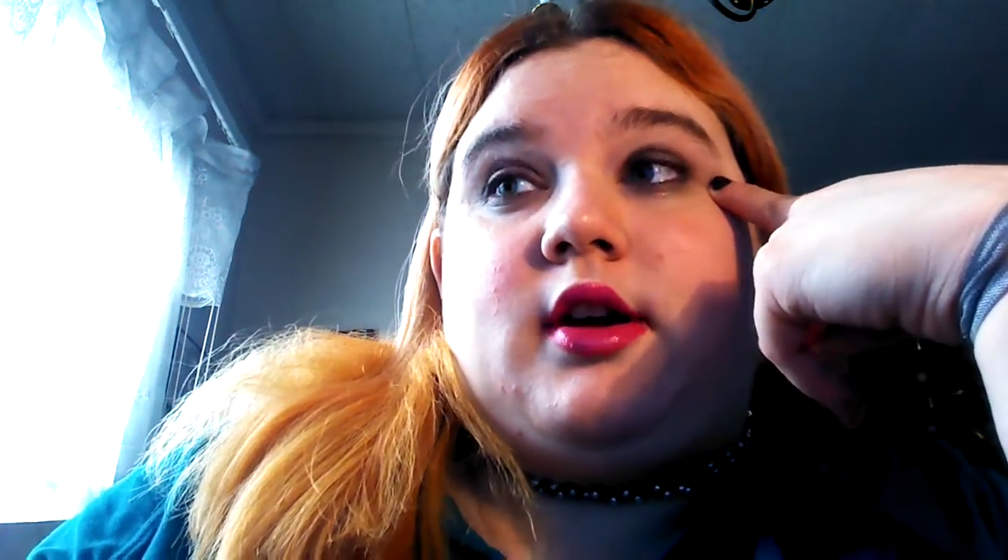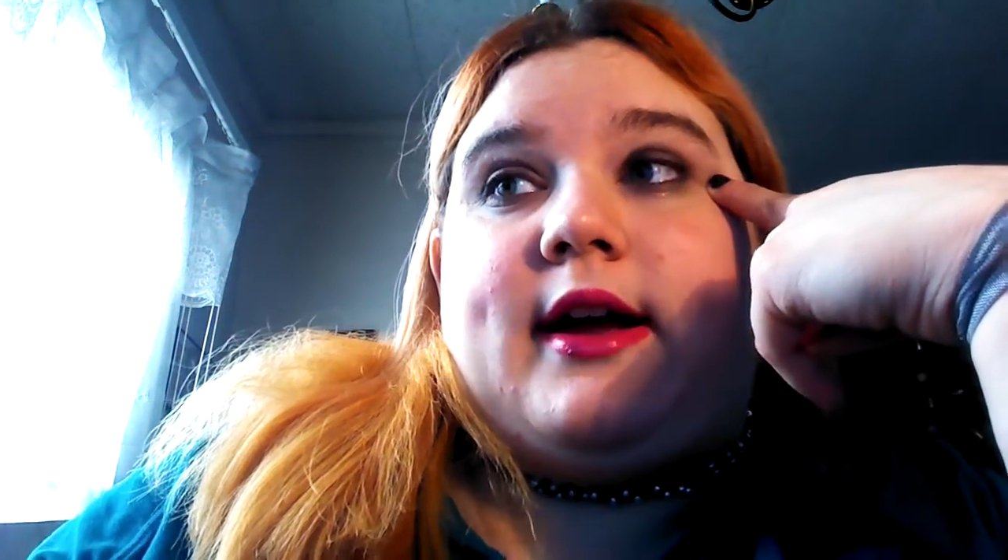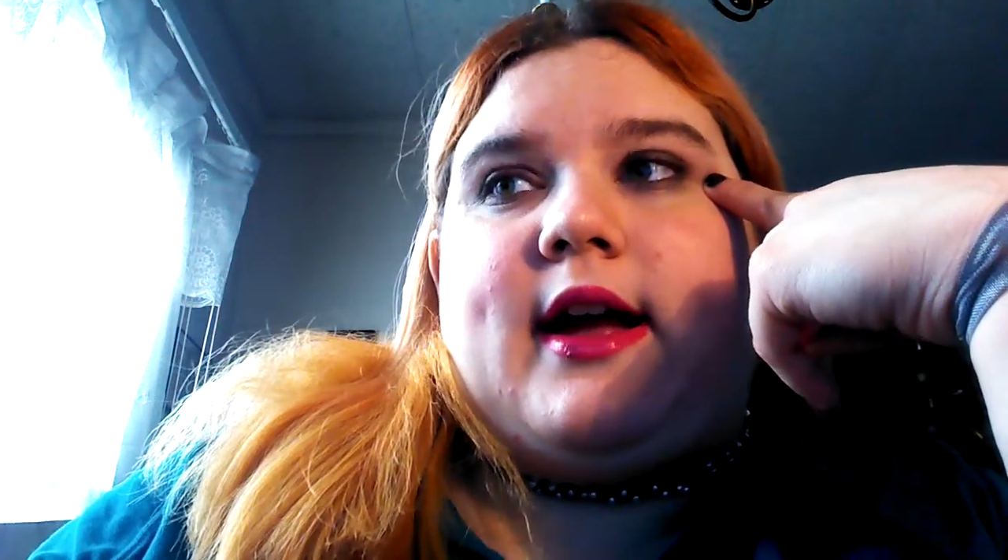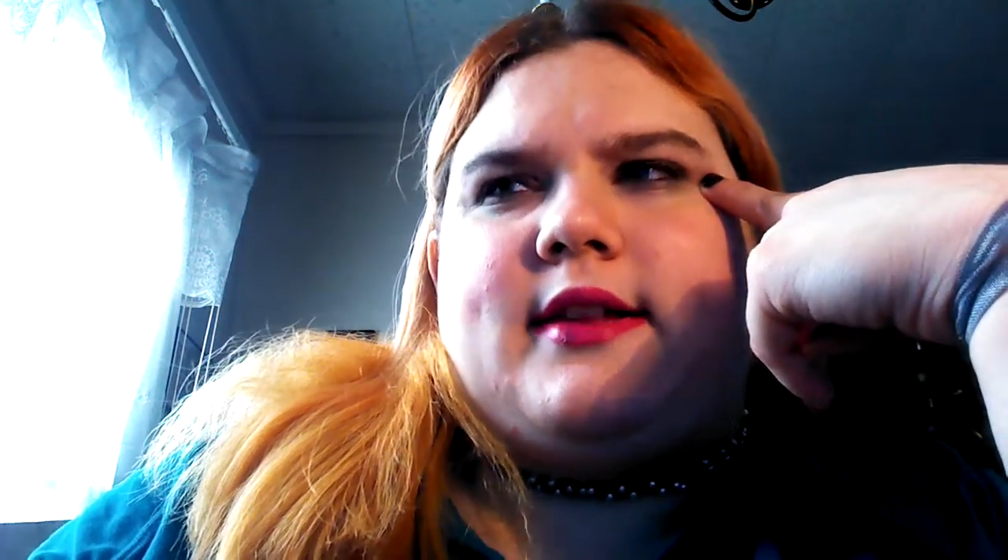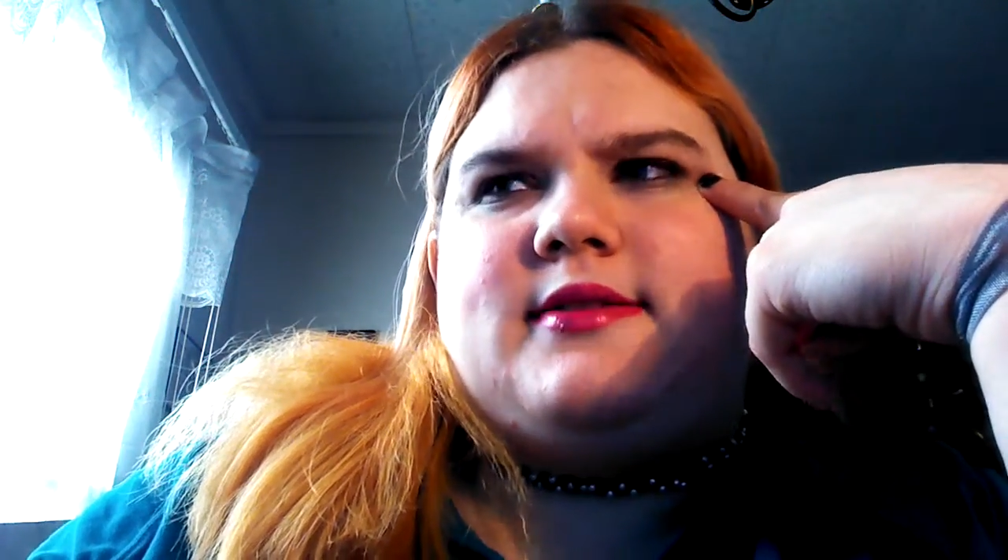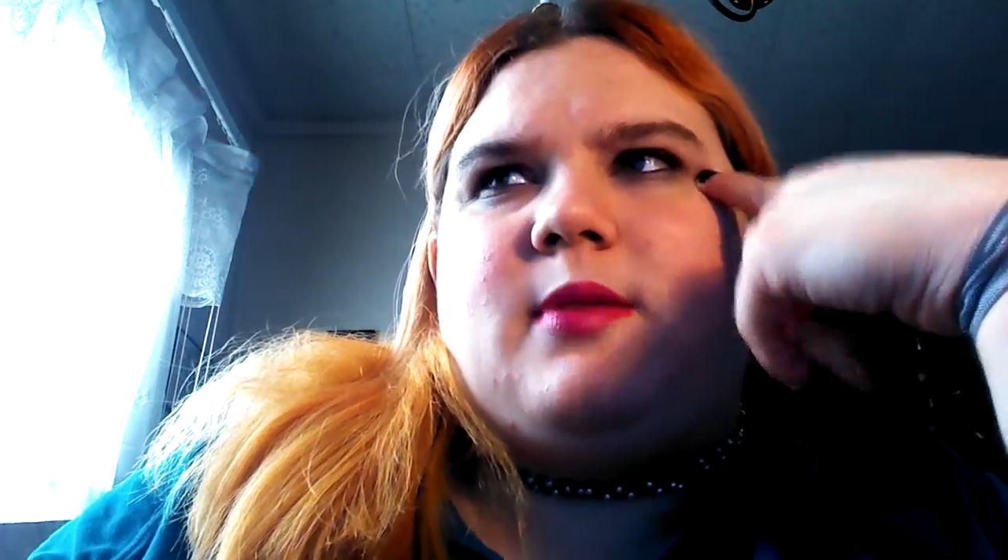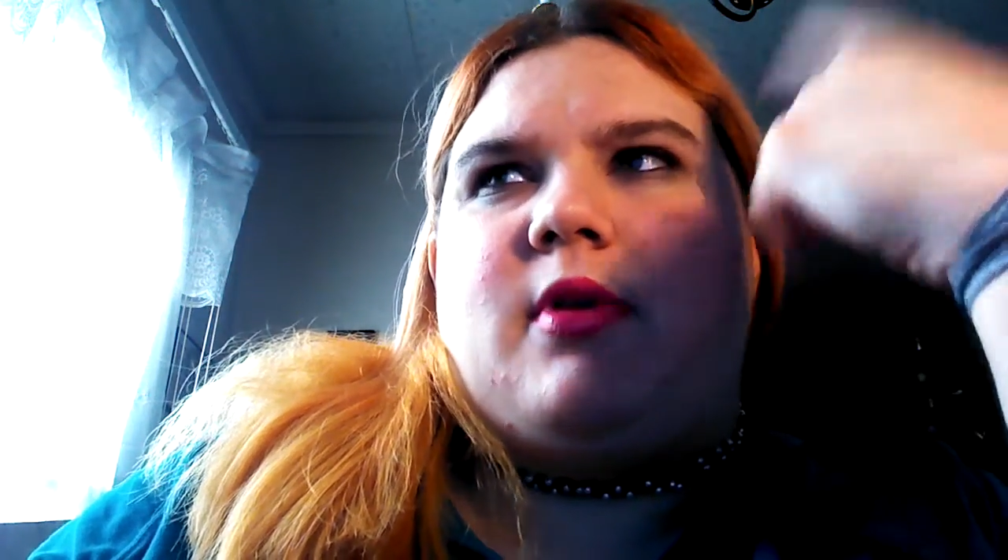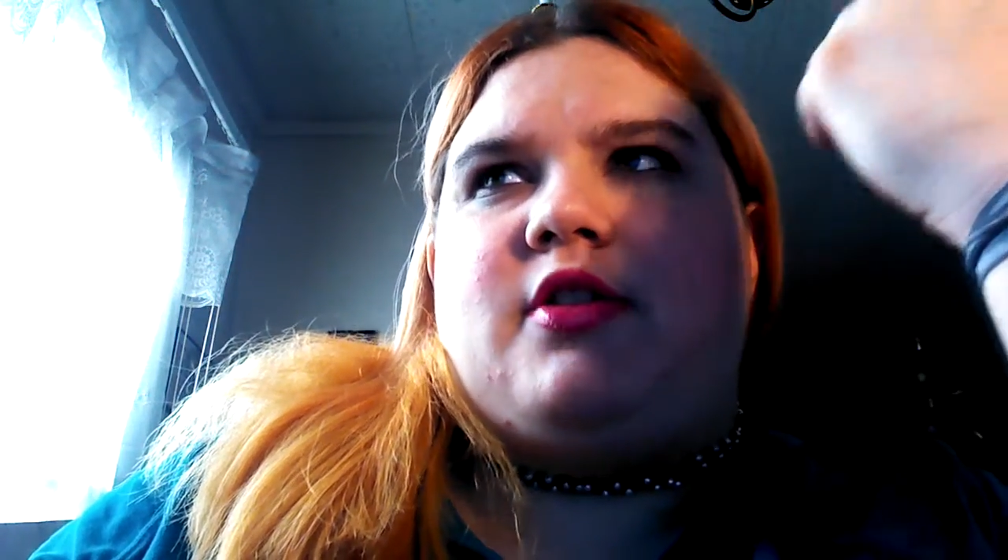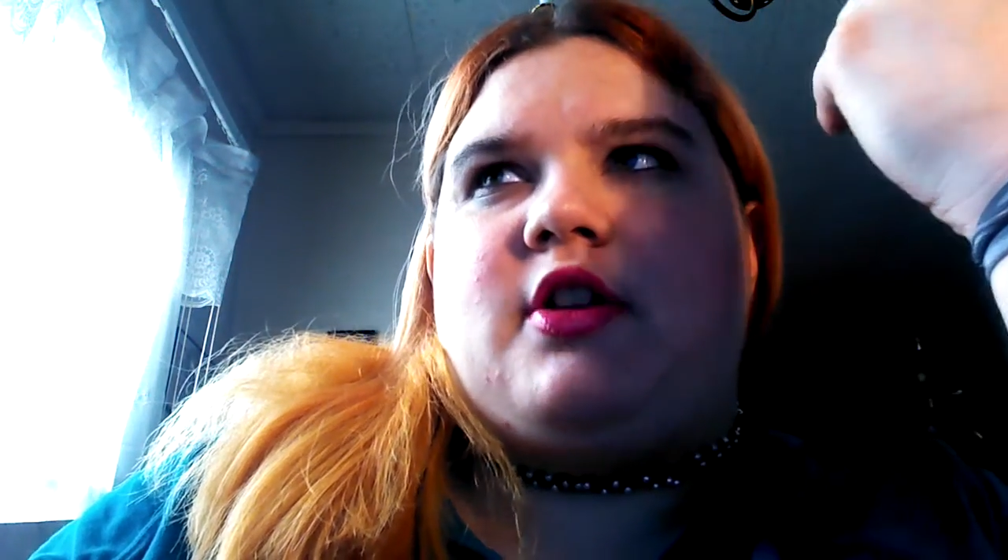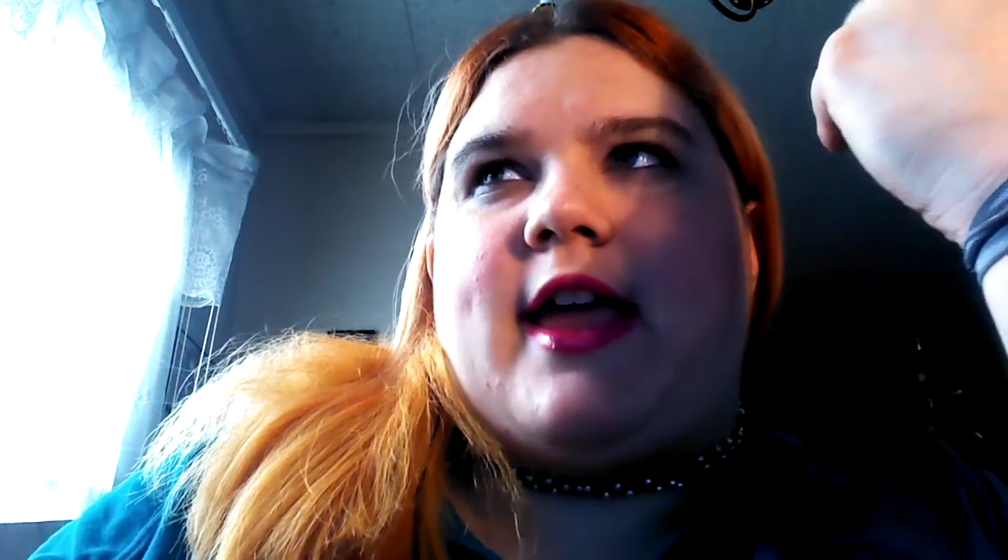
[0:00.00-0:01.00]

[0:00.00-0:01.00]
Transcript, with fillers: I got some other